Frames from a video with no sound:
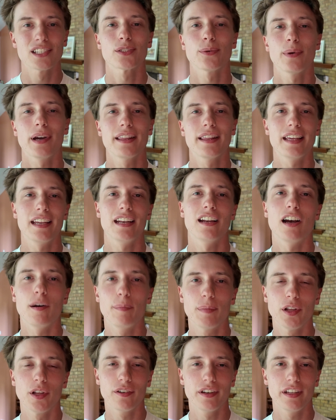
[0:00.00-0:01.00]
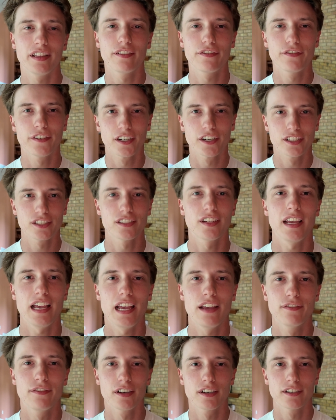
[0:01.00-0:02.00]
So I then uploaded the first
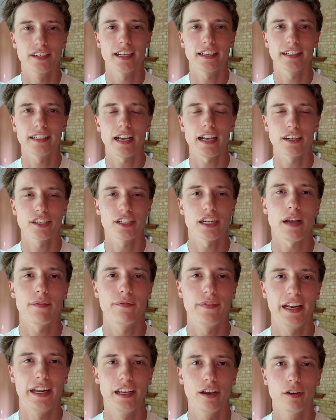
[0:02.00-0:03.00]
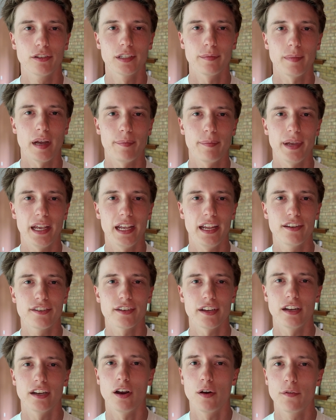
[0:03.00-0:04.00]
ever TikTok Shop video to my page
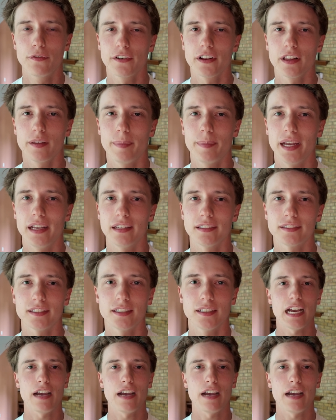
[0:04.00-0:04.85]
and hope for the best.